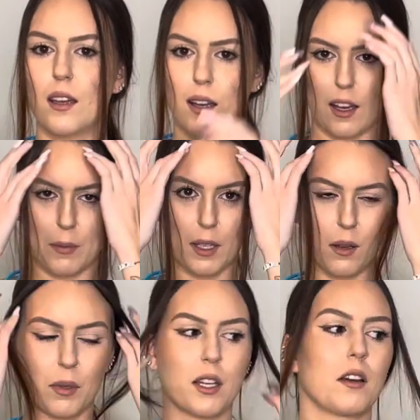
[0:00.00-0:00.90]
I've been
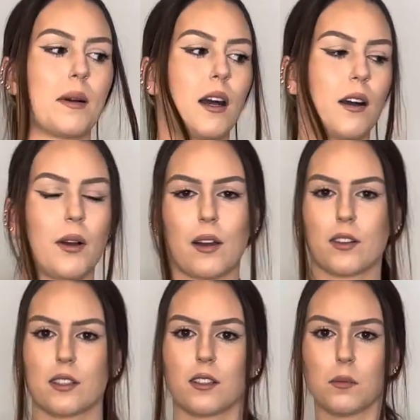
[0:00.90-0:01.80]
complaining about how every
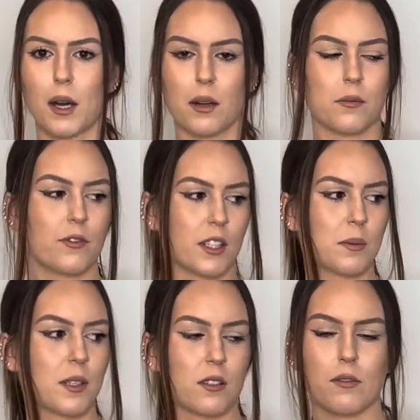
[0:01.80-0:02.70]
single bottom fits
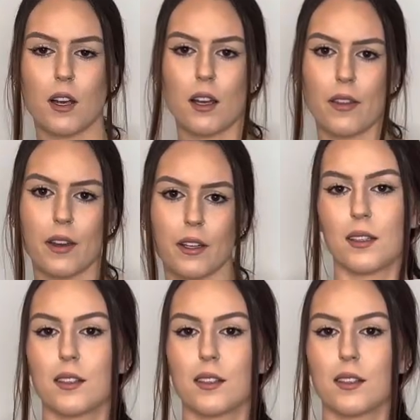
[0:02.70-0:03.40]
me so far, I think.